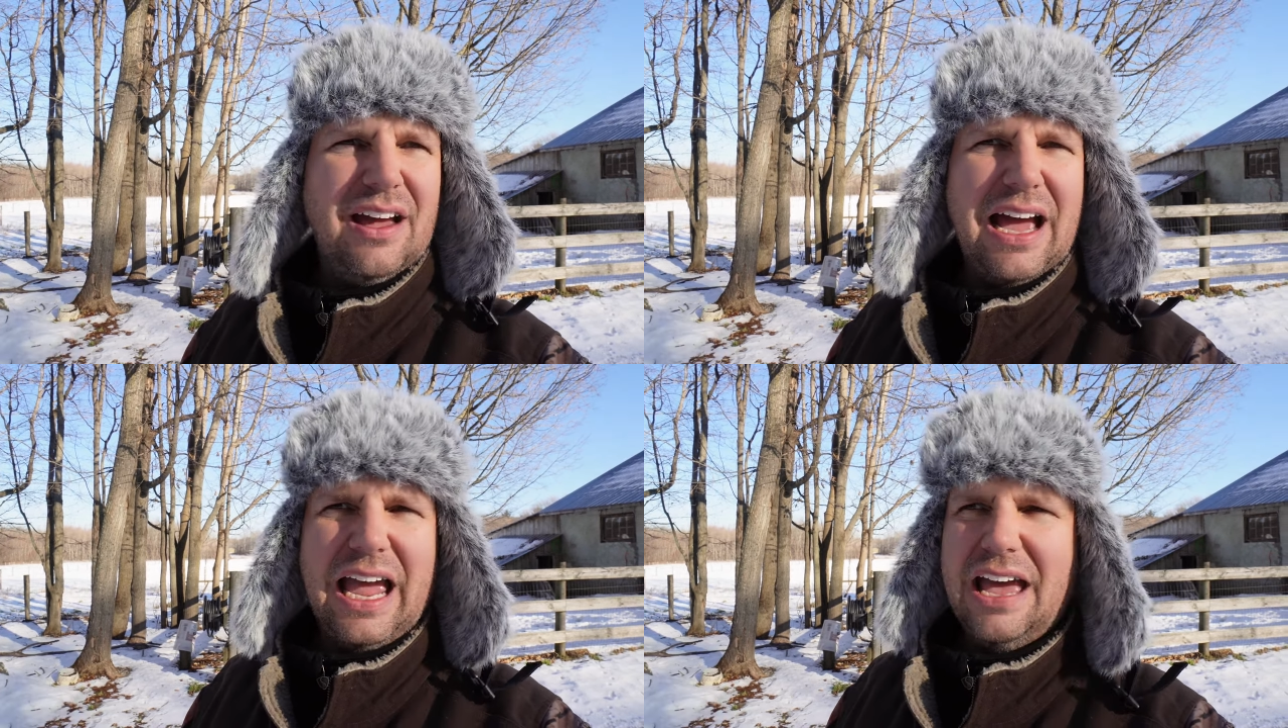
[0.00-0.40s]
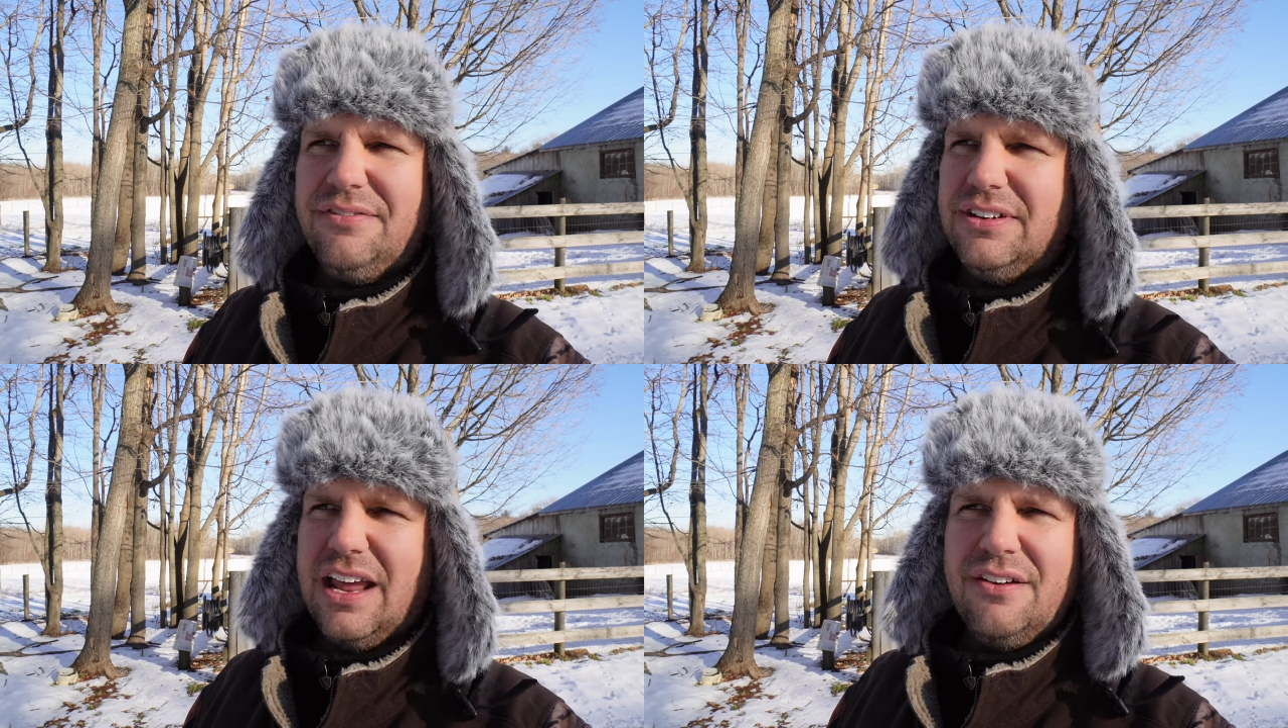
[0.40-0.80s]
I
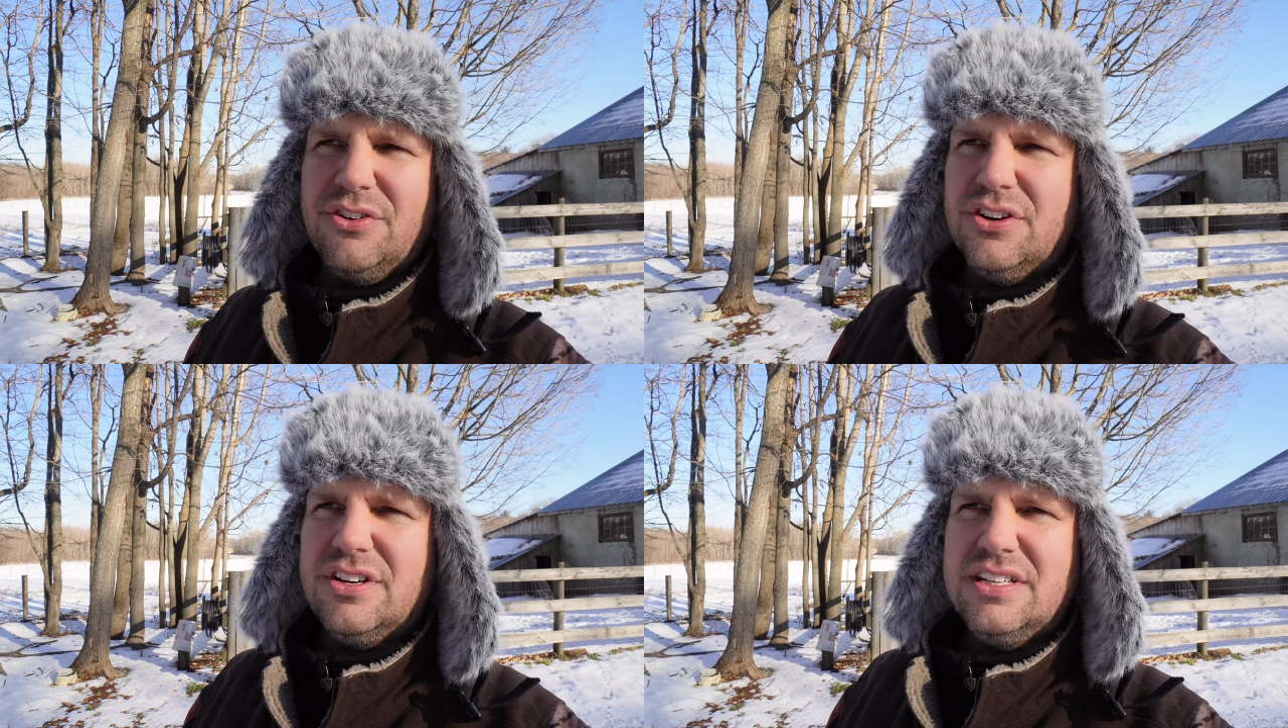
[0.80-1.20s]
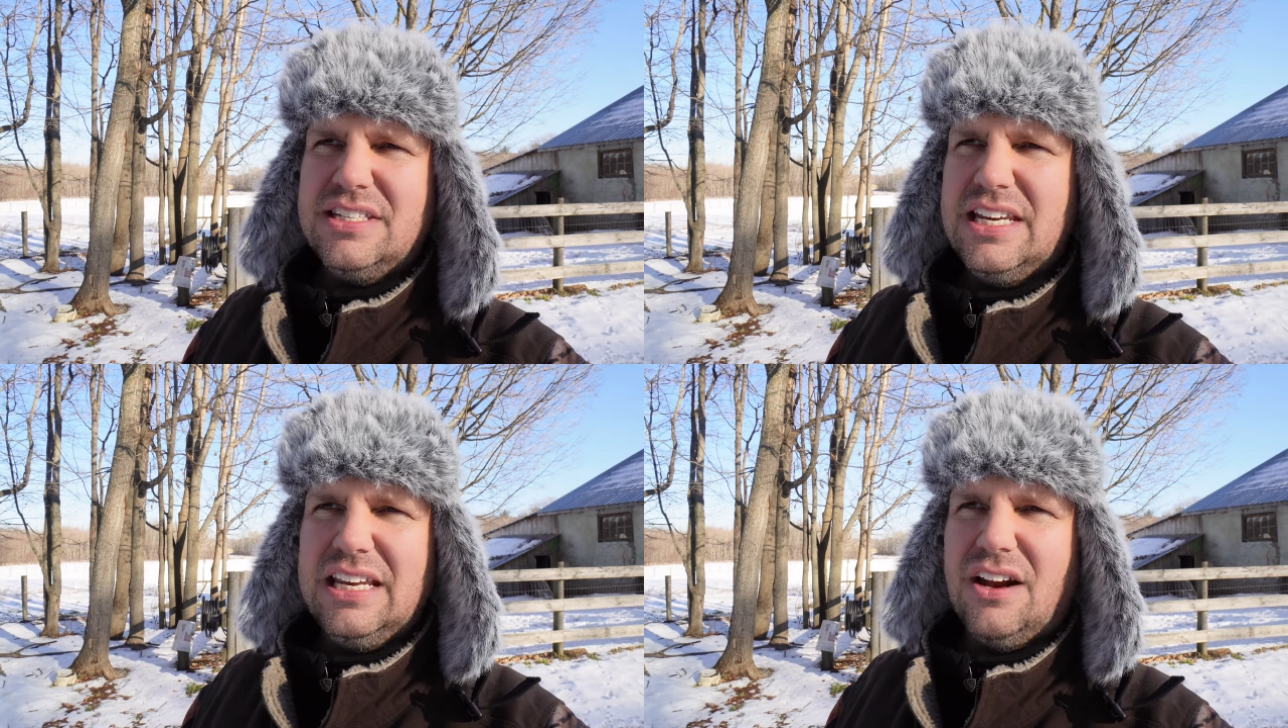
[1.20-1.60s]
haven't ever
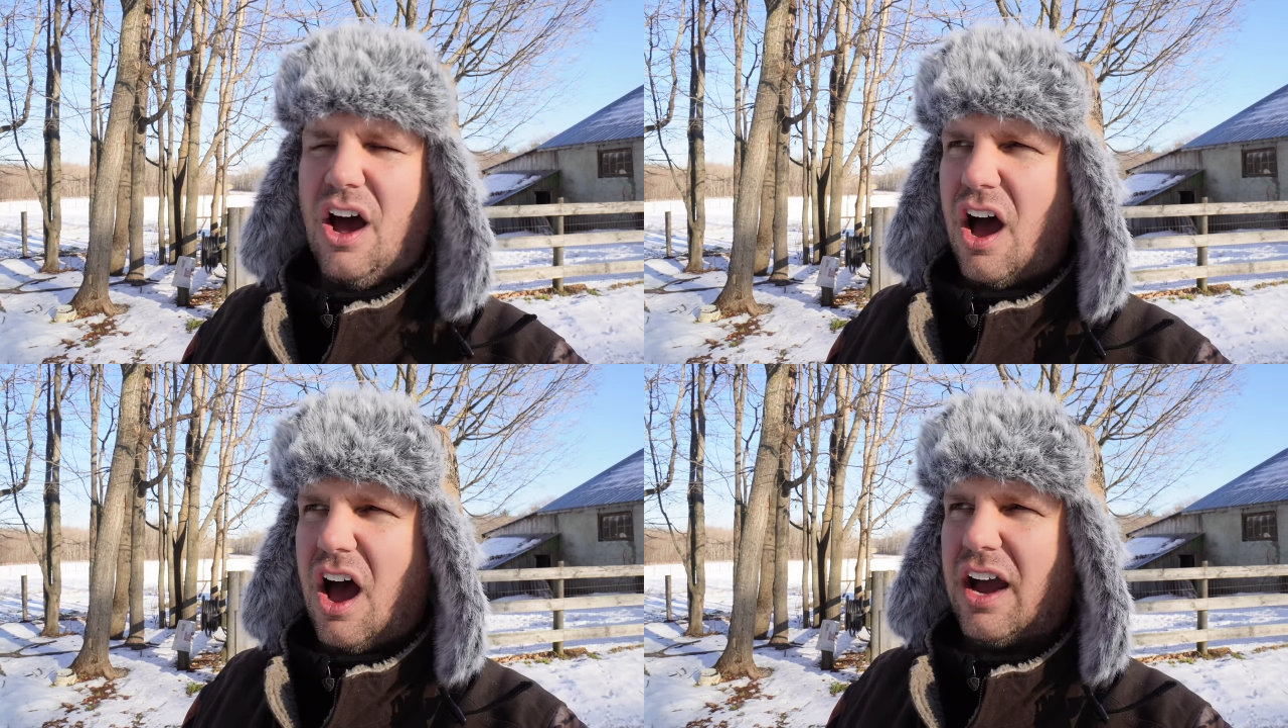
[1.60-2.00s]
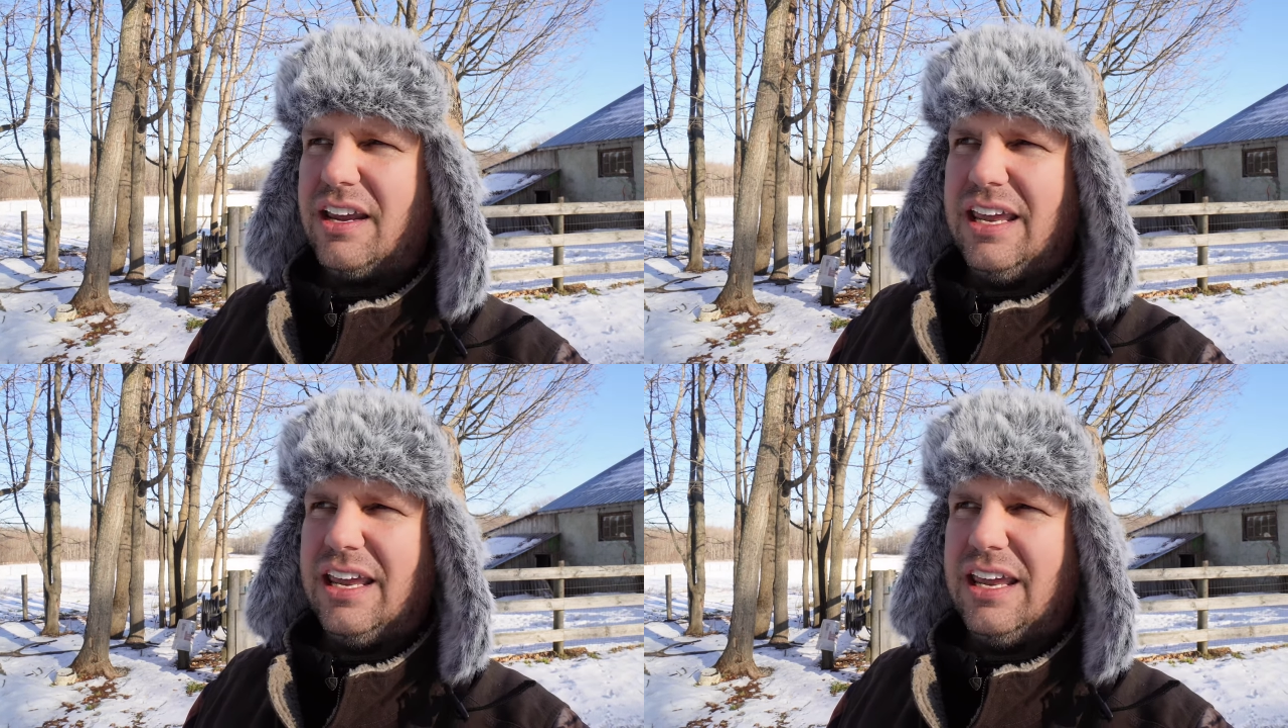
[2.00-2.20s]
seen a hawk